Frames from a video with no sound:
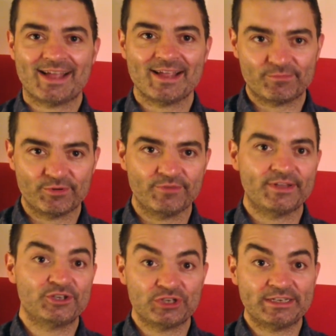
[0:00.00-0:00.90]
iron proof
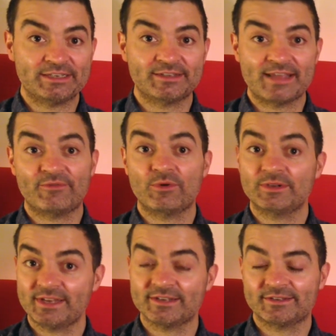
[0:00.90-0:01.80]
that Jesus therefore
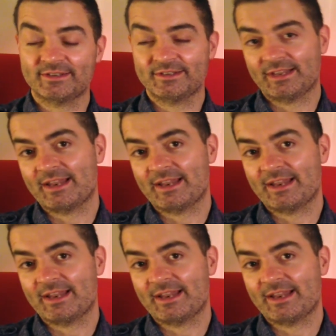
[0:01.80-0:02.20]
exists and is